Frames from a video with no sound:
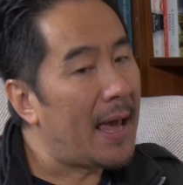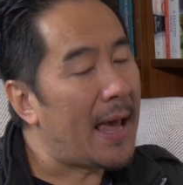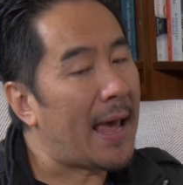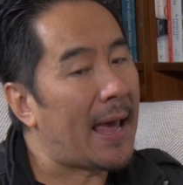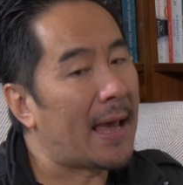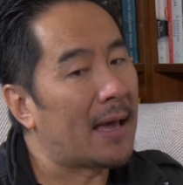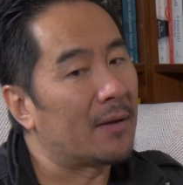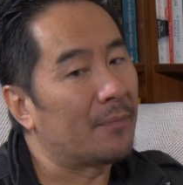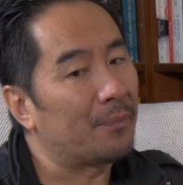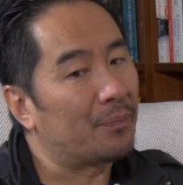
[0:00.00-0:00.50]

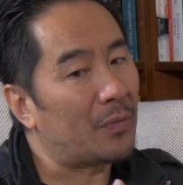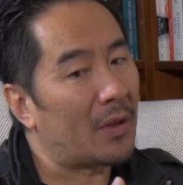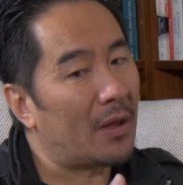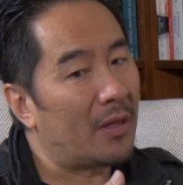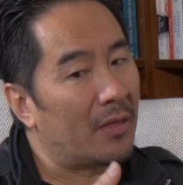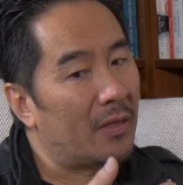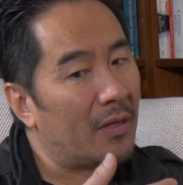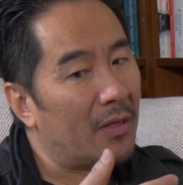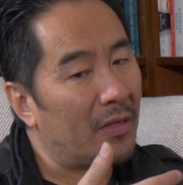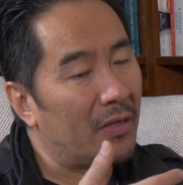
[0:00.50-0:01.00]
And
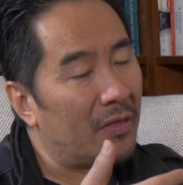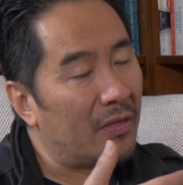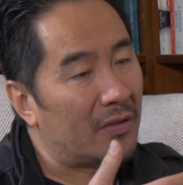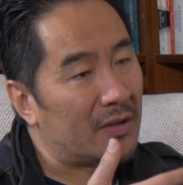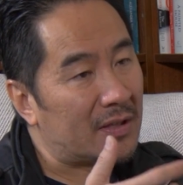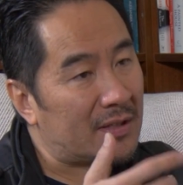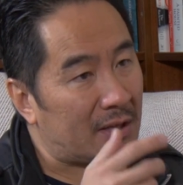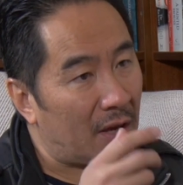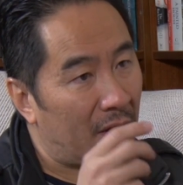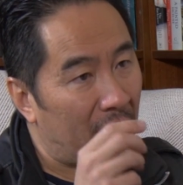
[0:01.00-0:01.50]

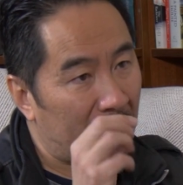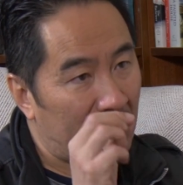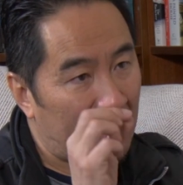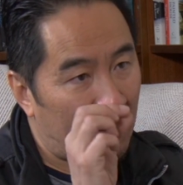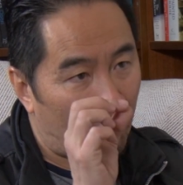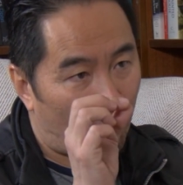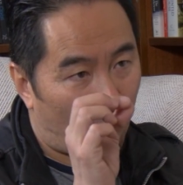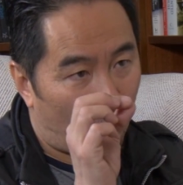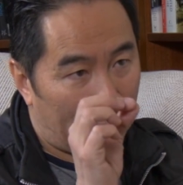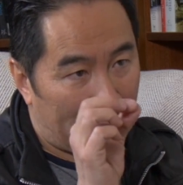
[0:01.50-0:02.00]
so
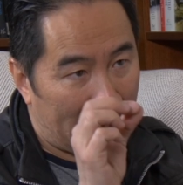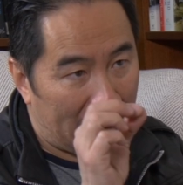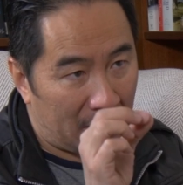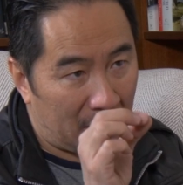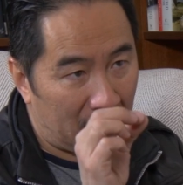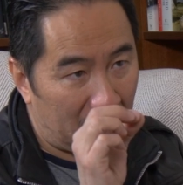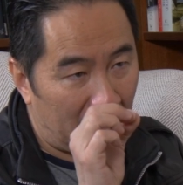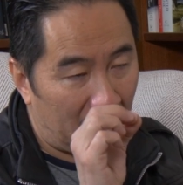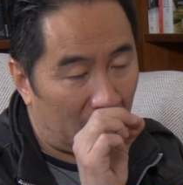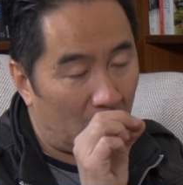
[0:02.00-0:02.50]

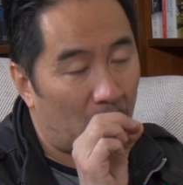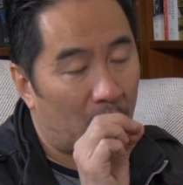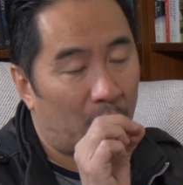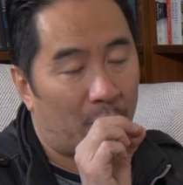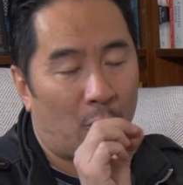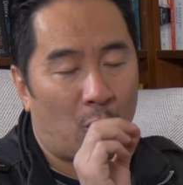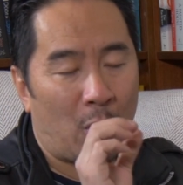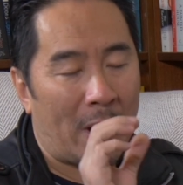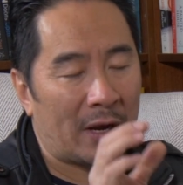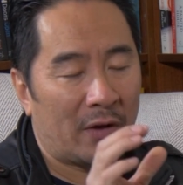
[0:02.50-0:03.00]
in your
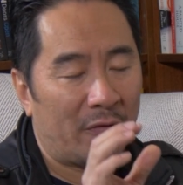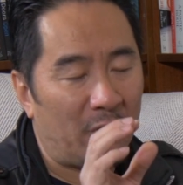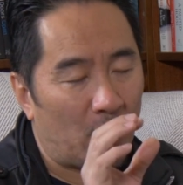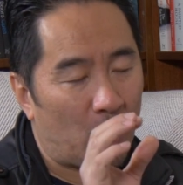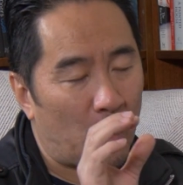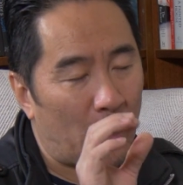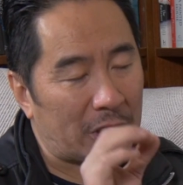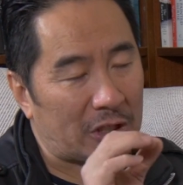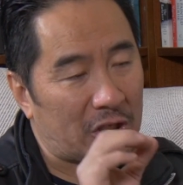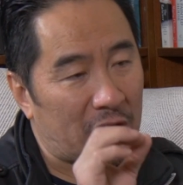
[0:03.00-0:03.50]
wonderful
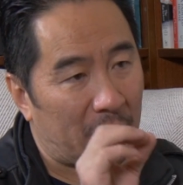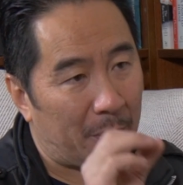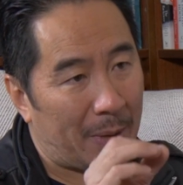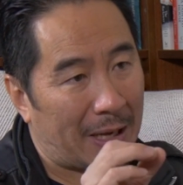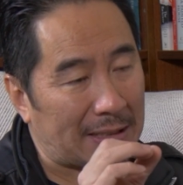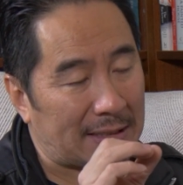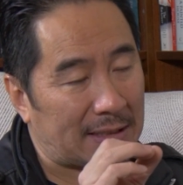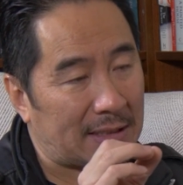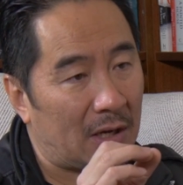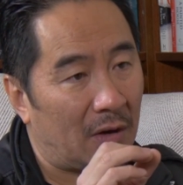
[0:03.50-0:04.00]
question
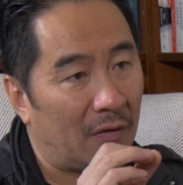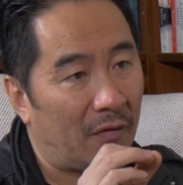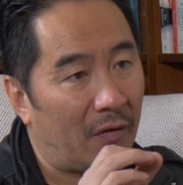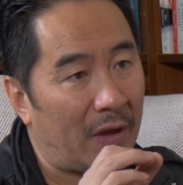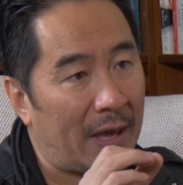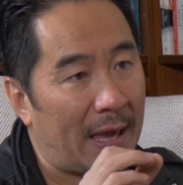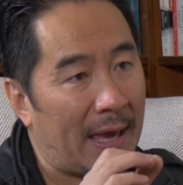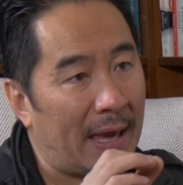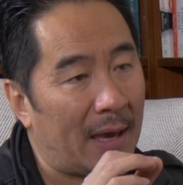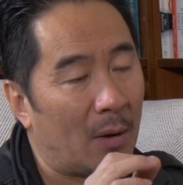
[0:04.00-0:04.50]
about
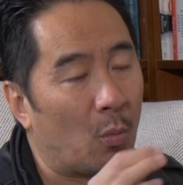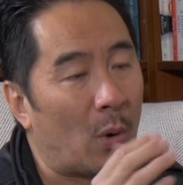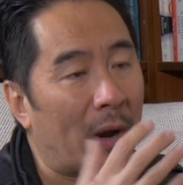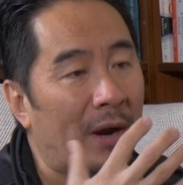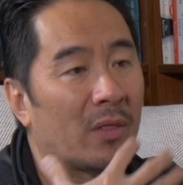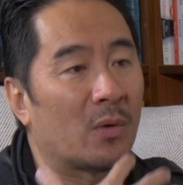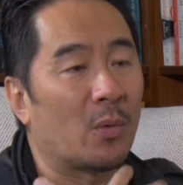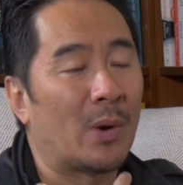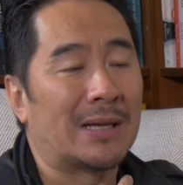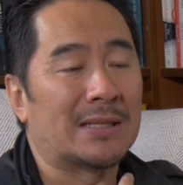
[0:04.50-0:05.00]
self-care, one
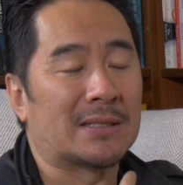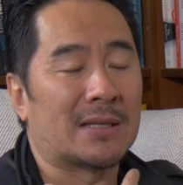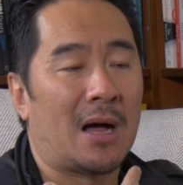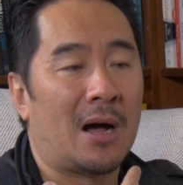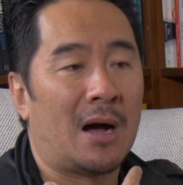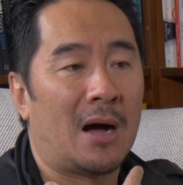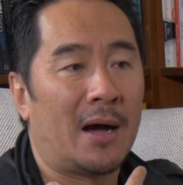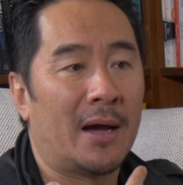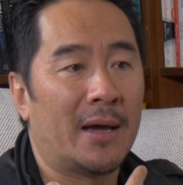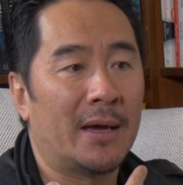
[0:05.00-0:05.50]
of the ways
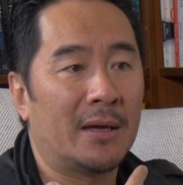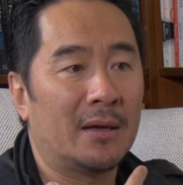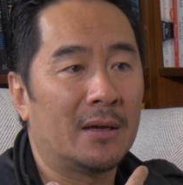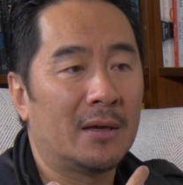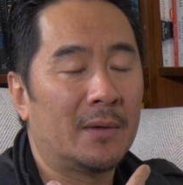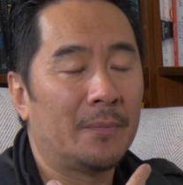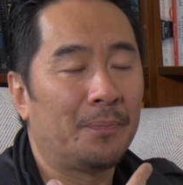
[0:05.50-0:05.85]
I